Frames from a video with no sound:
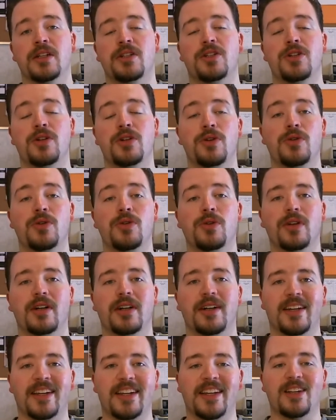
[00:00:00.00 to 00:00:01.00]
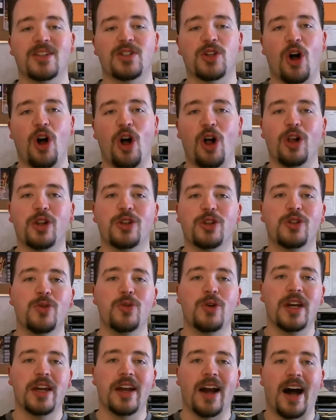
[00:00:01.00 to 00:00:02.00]
to get us all
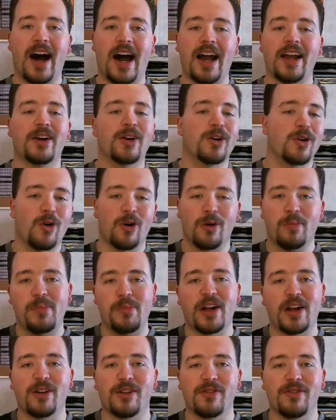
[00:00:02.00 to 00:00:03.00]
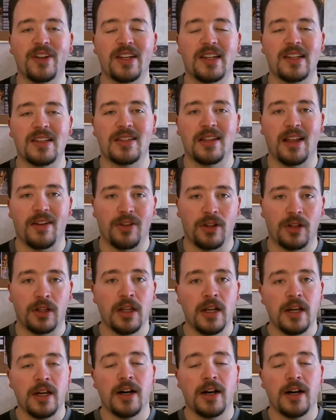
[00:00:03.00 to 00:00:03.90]
to a higher or better fitness level.